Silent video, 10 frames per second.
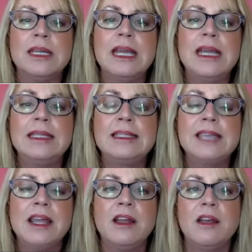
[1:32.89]

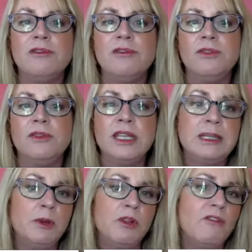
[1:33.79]
instead of a
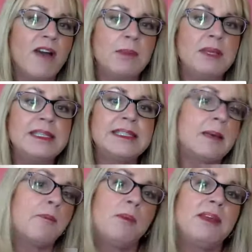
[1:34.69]
typical vitamin
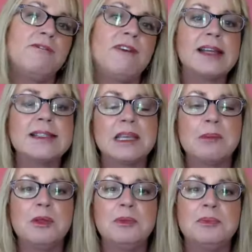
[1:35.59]
supplement facts
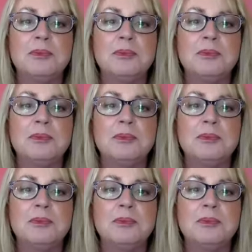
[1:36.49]
label?